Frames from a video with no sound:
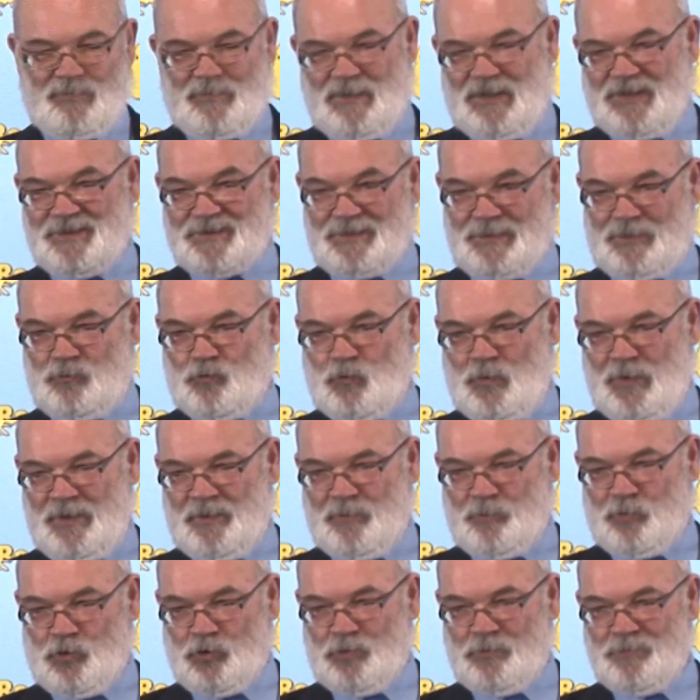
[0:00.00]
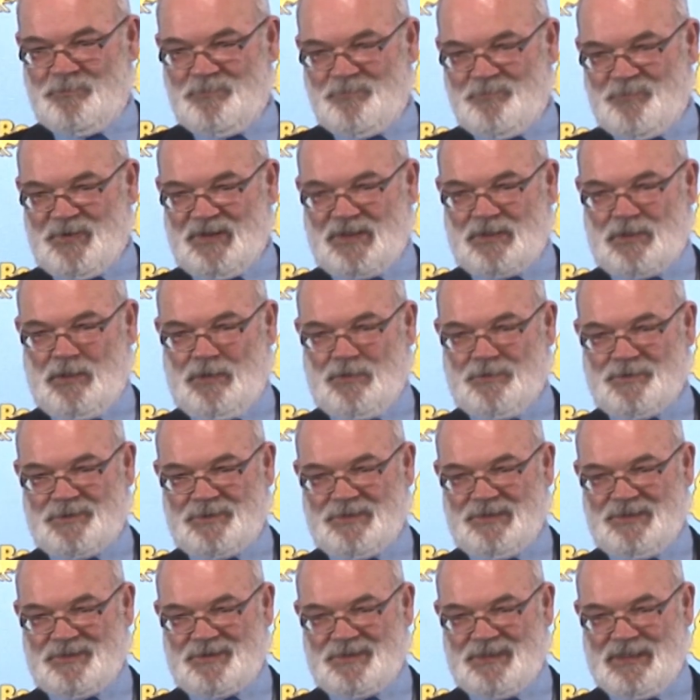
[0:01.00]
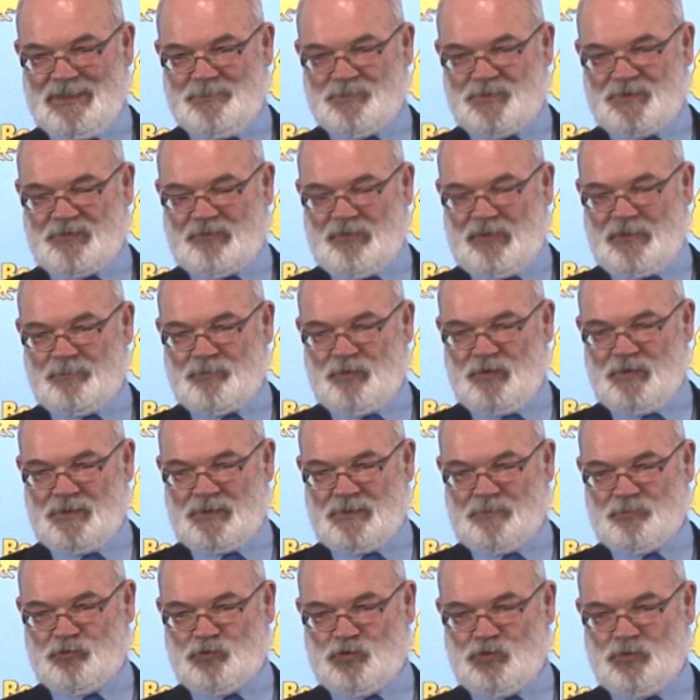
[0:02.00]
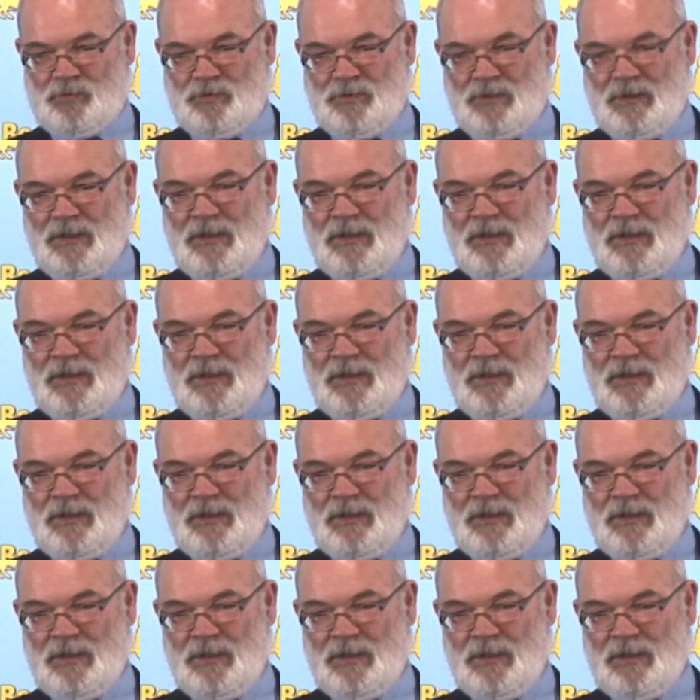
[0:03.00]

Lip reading: It's unwinnable because it's an abstract principle.